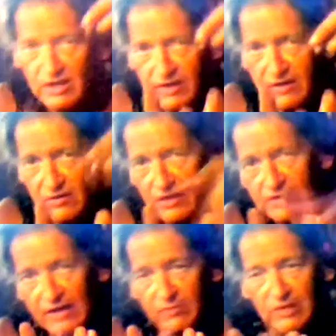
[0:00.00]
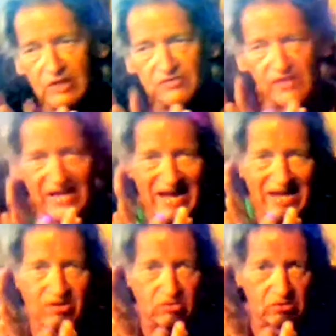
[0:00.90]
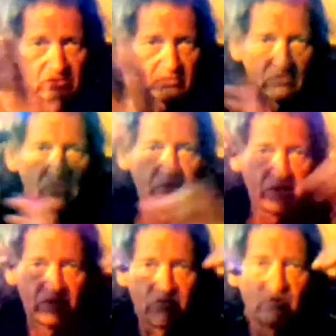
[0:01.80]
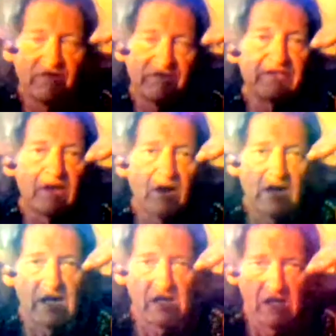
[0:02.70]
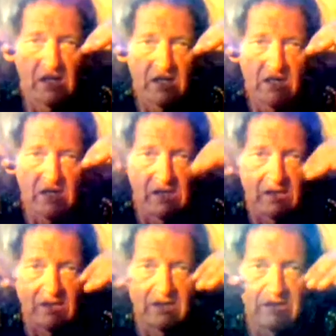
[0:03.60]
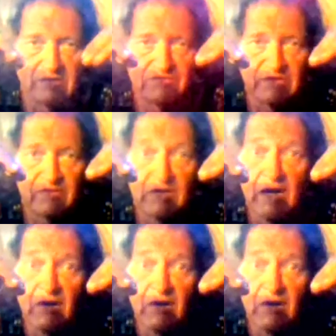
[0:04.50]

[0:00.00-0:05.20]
in here like that. Because of the angle of the tiara instead of tire,